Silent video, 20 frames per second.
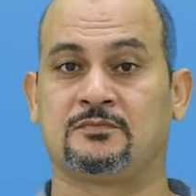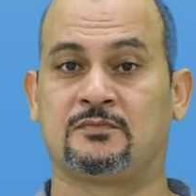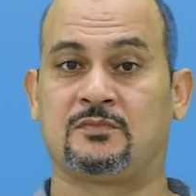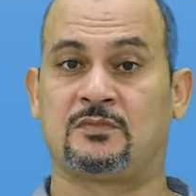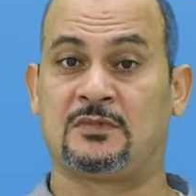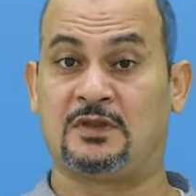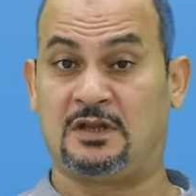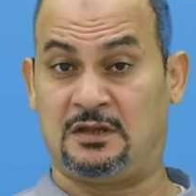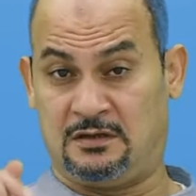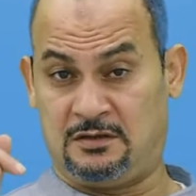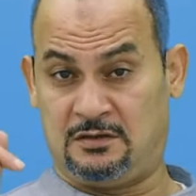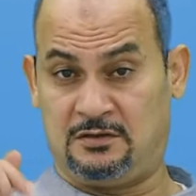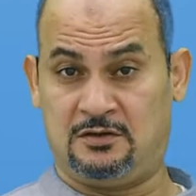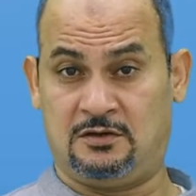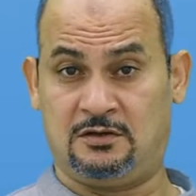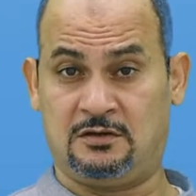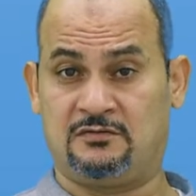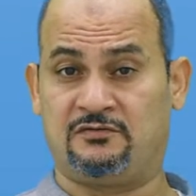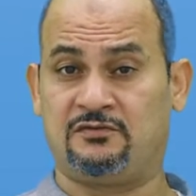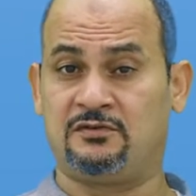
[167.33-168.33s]
So the
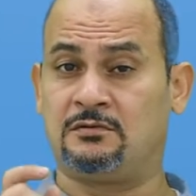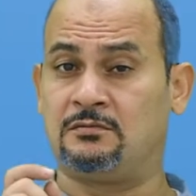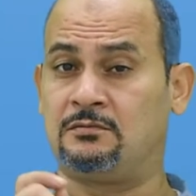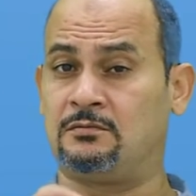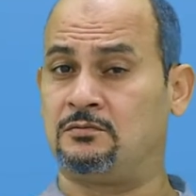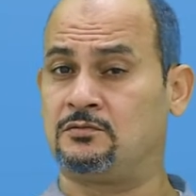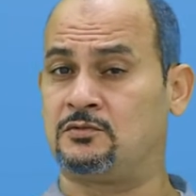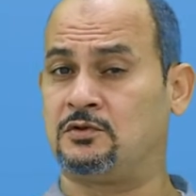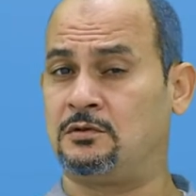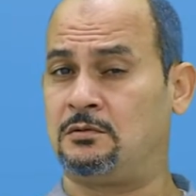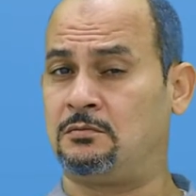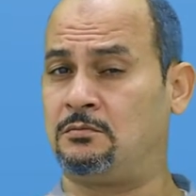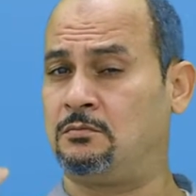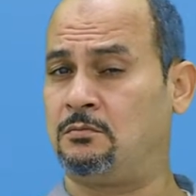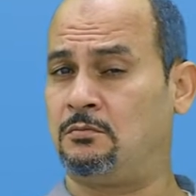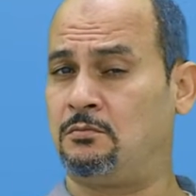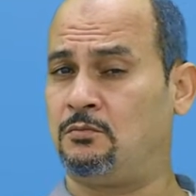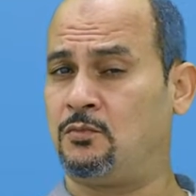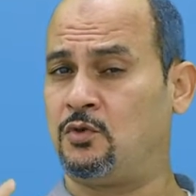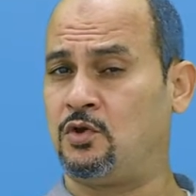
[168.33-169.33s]
original
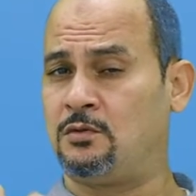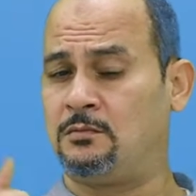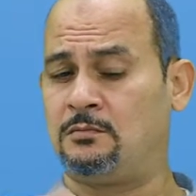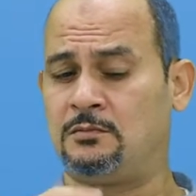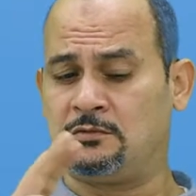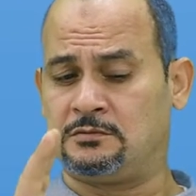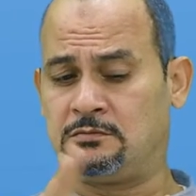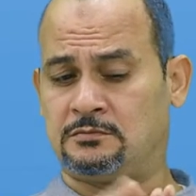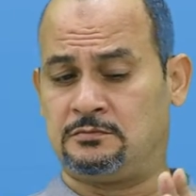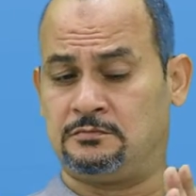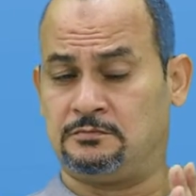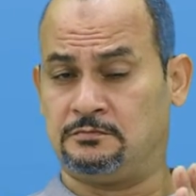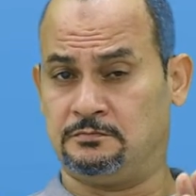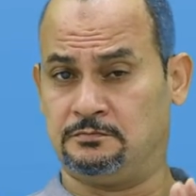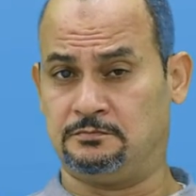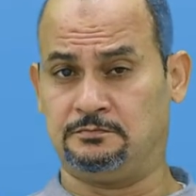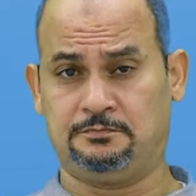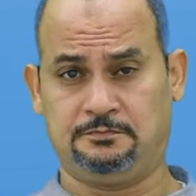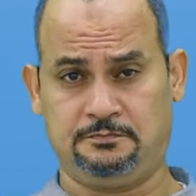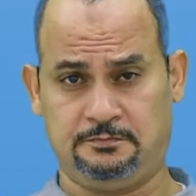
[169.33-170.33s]
Aborigines,
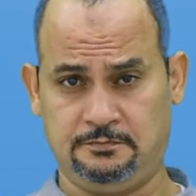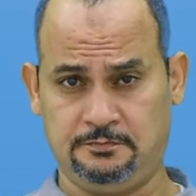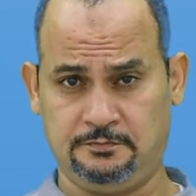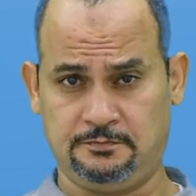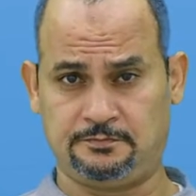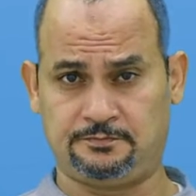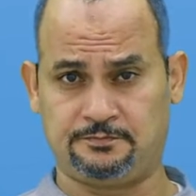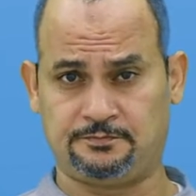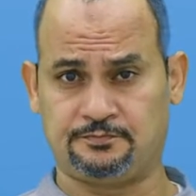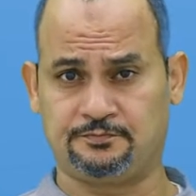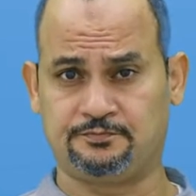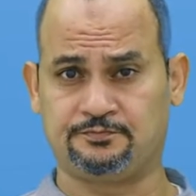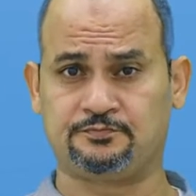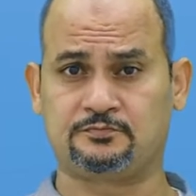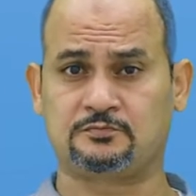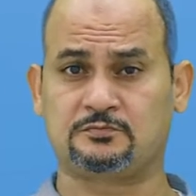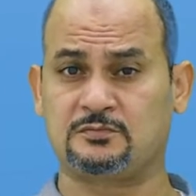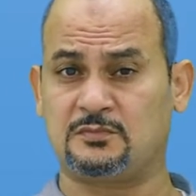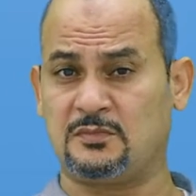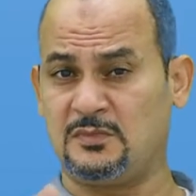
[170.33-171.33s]
the native
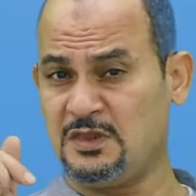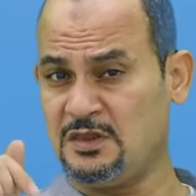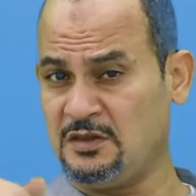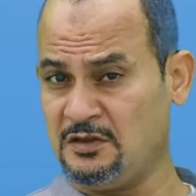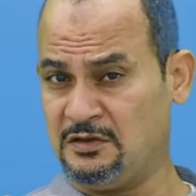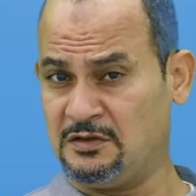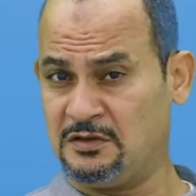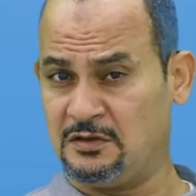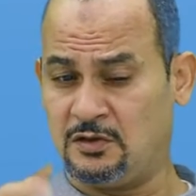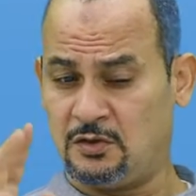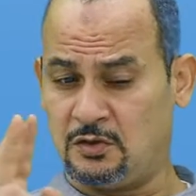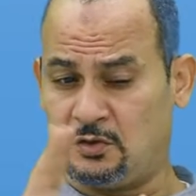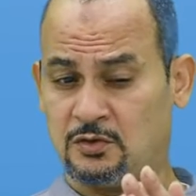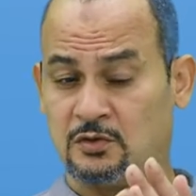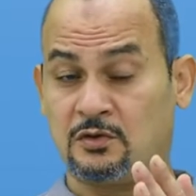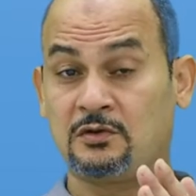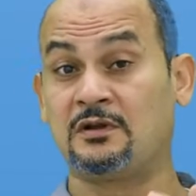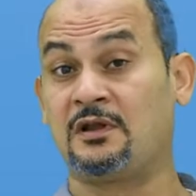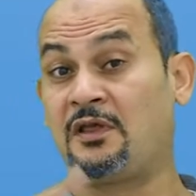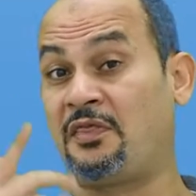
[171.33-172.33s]
Australians, use it as a
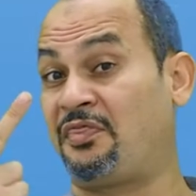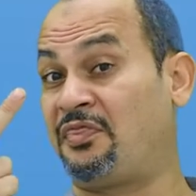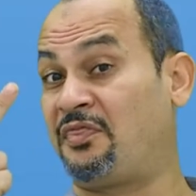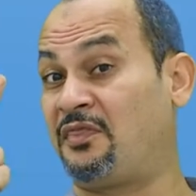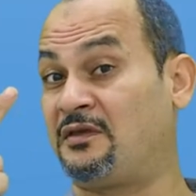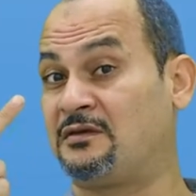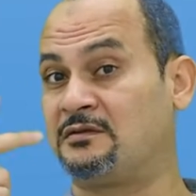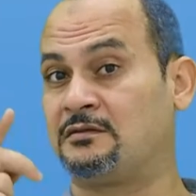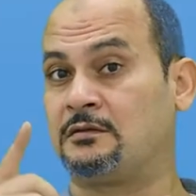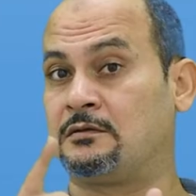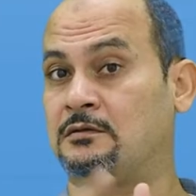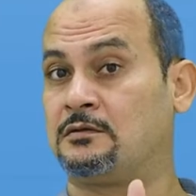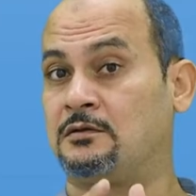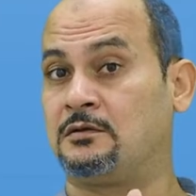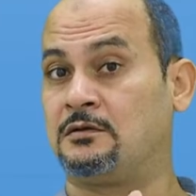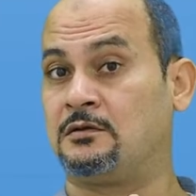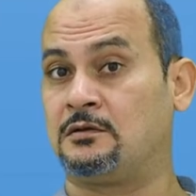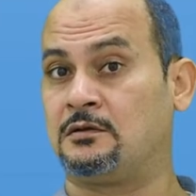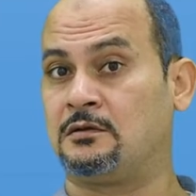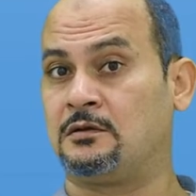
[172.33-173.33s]
weapon to
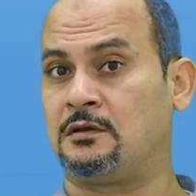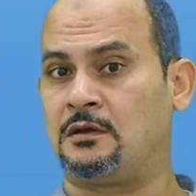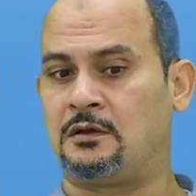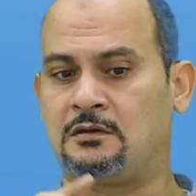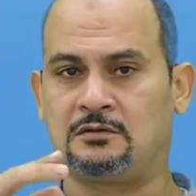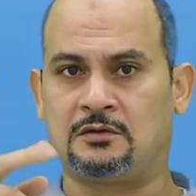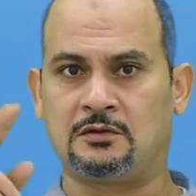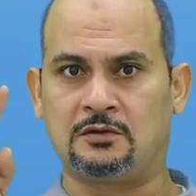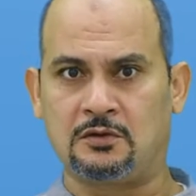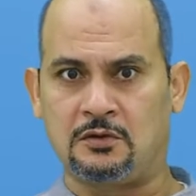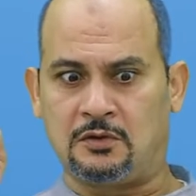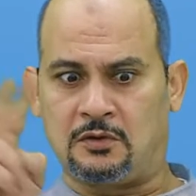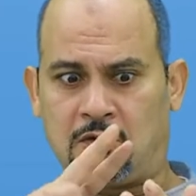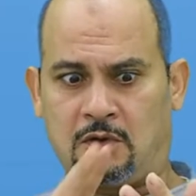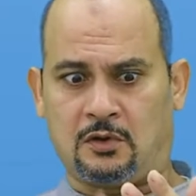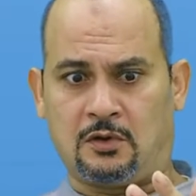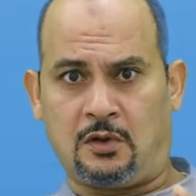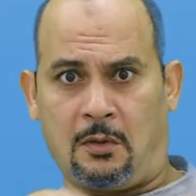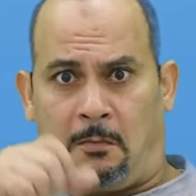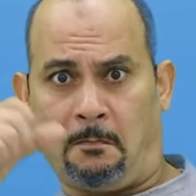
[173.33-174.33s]
hunt down
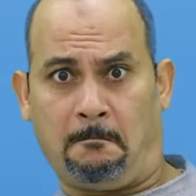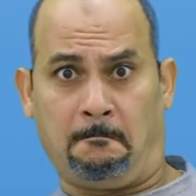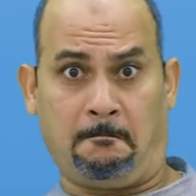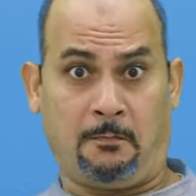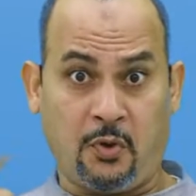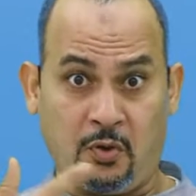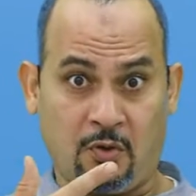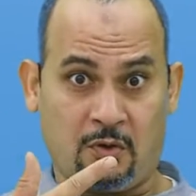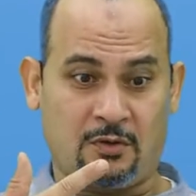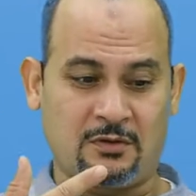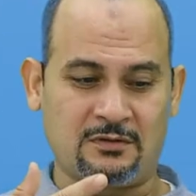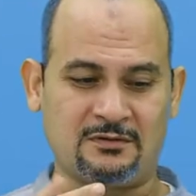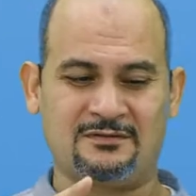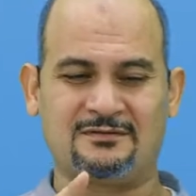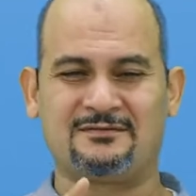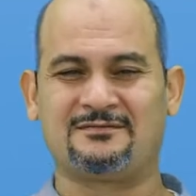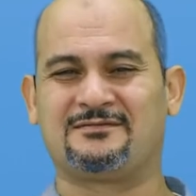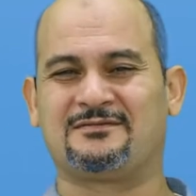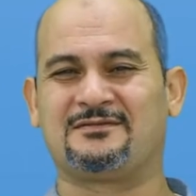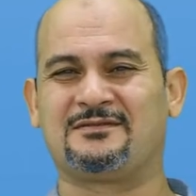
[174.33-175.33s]
animals. For
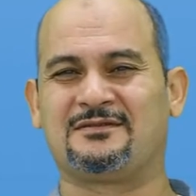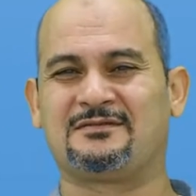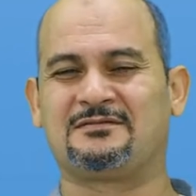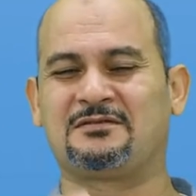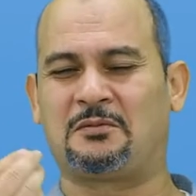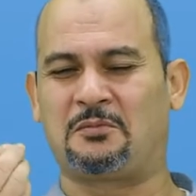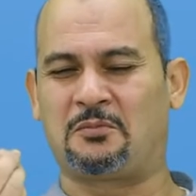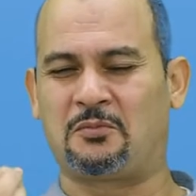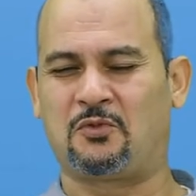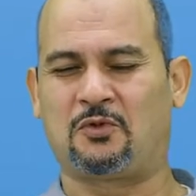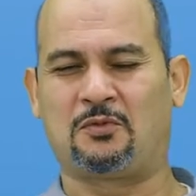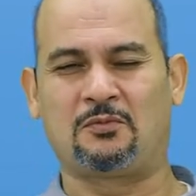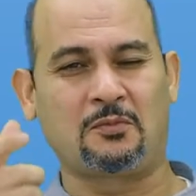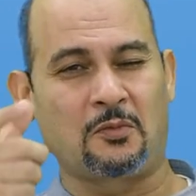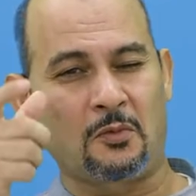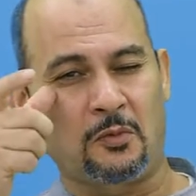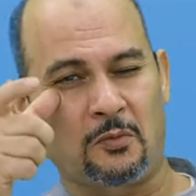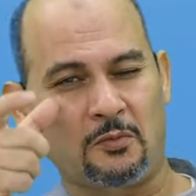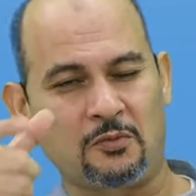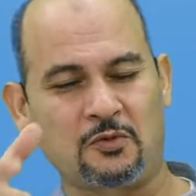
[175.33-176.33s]
example, they
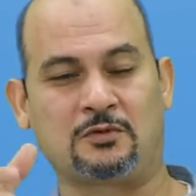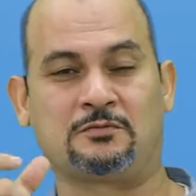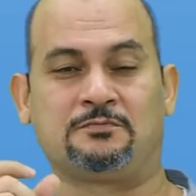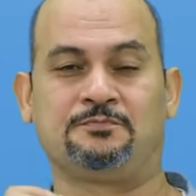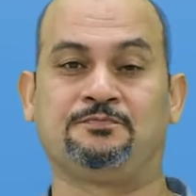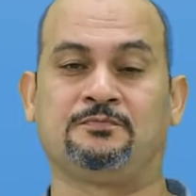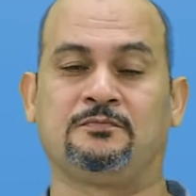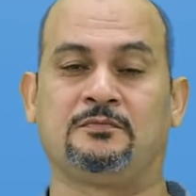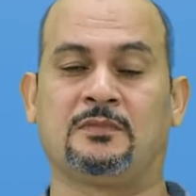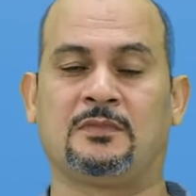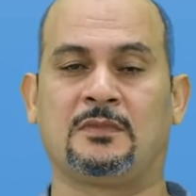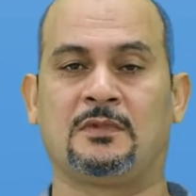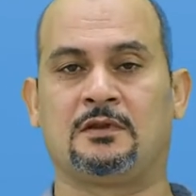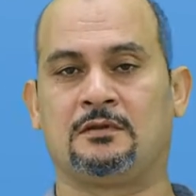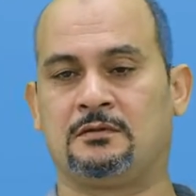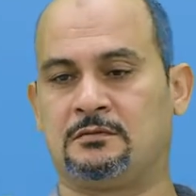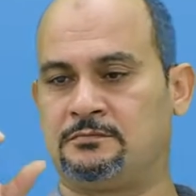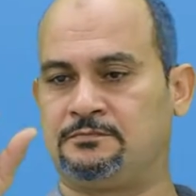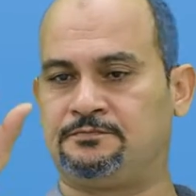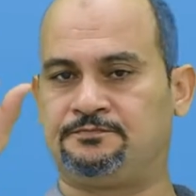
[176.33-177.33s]
hunt with spears
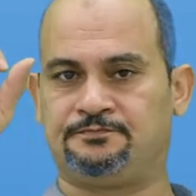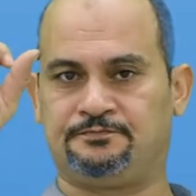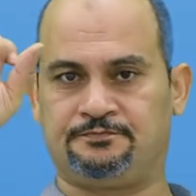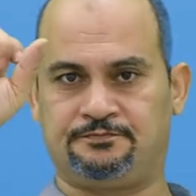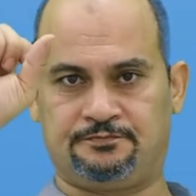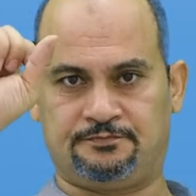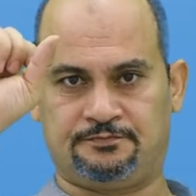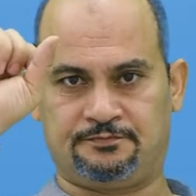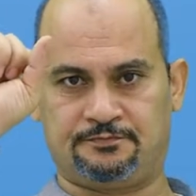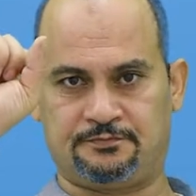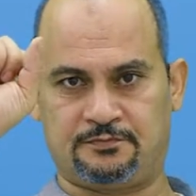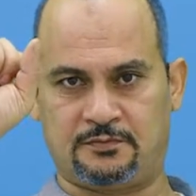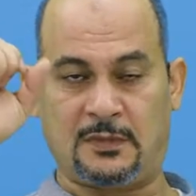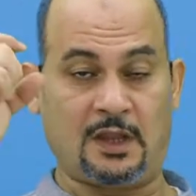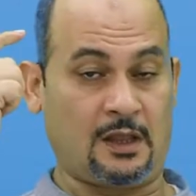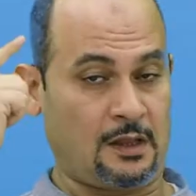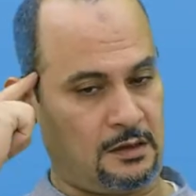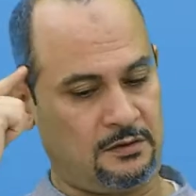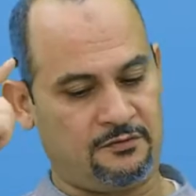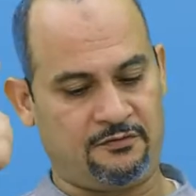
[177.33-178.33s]
or a
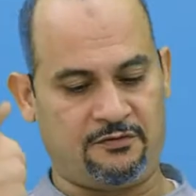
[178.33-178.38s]
boomerang.